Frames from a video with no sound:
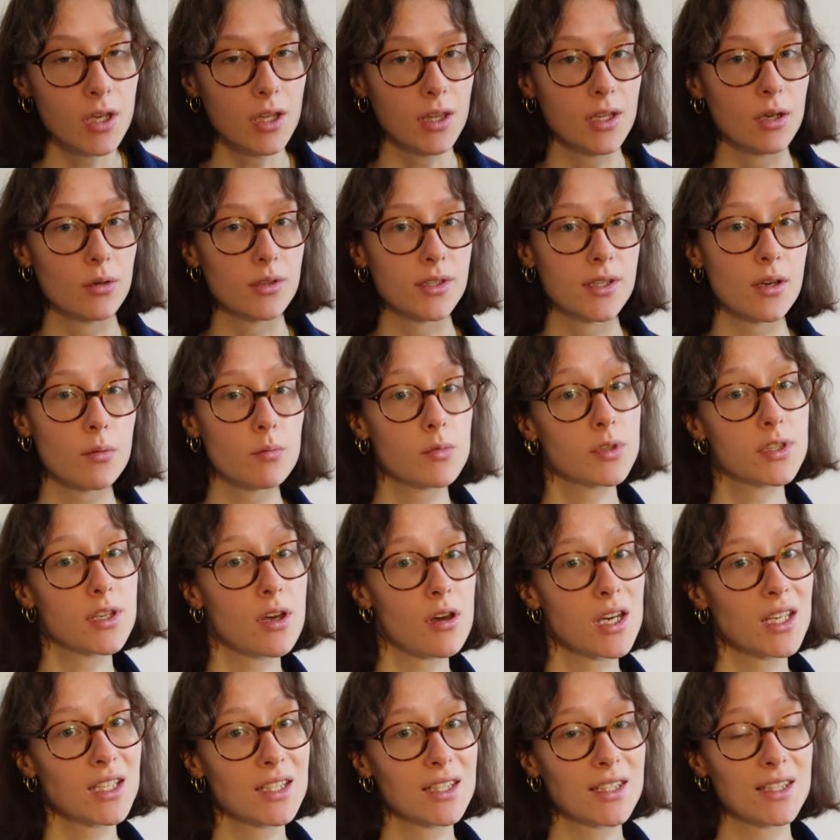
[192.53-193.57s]
There are some
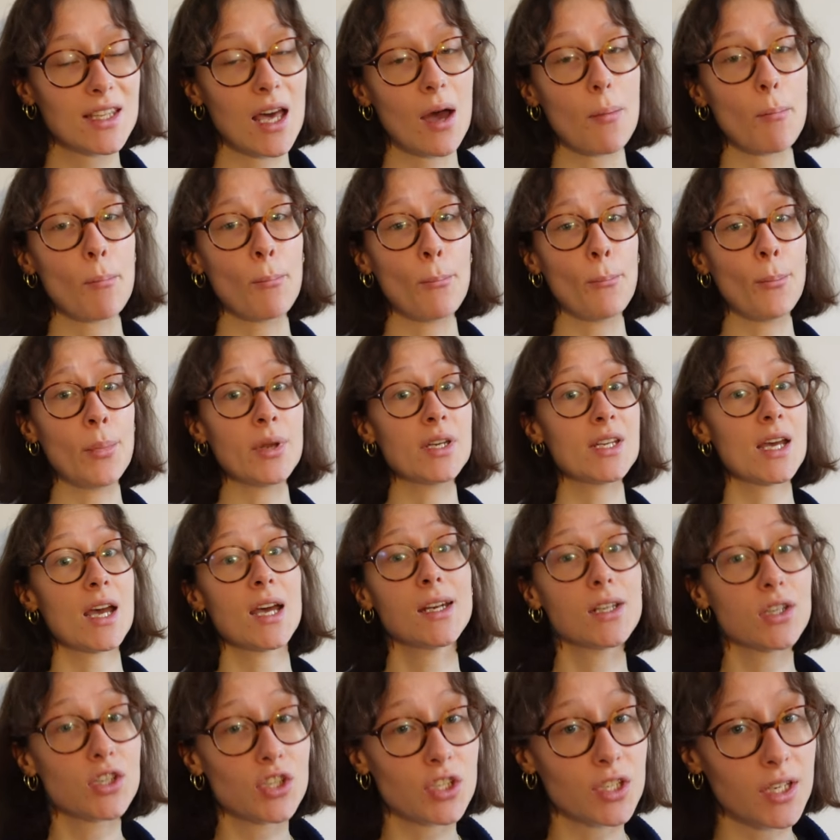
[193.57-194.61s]
sites that
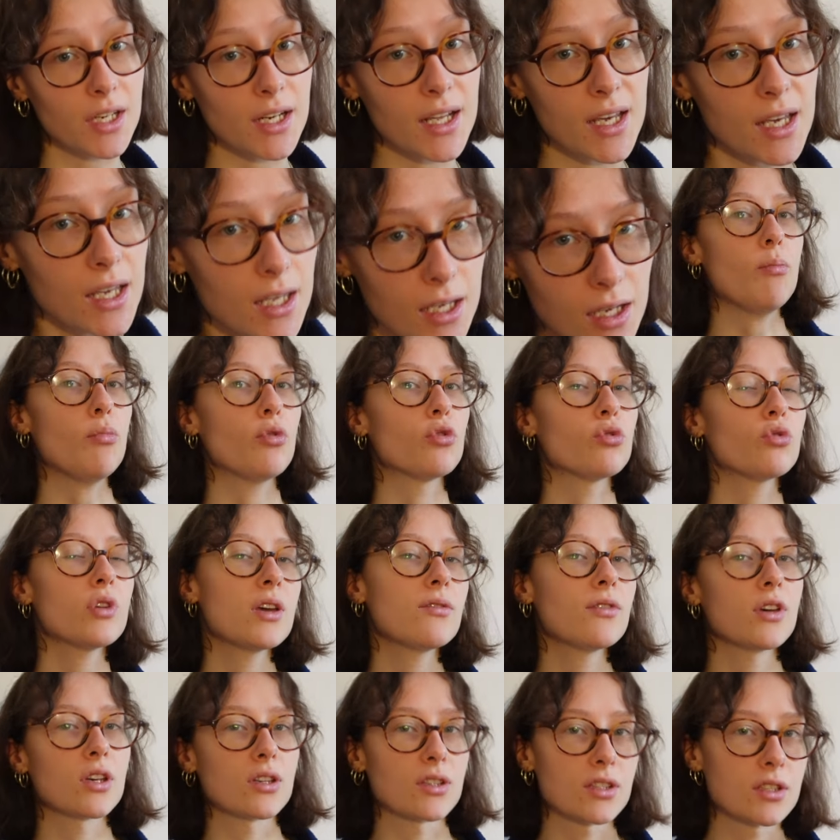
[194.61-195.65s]
potentially,
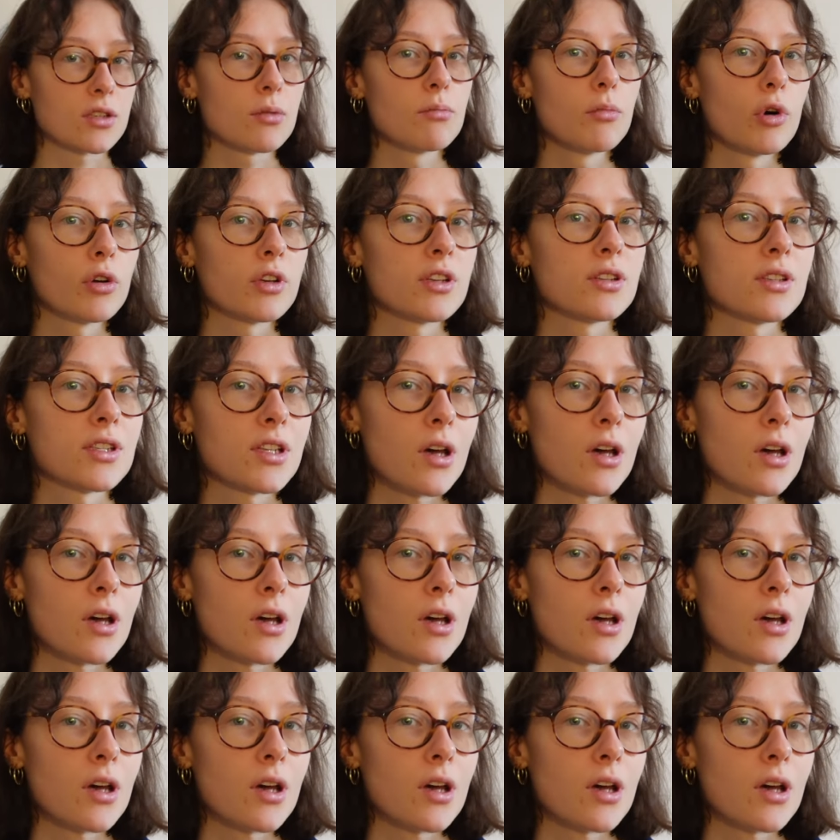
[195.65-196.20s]
previous to modern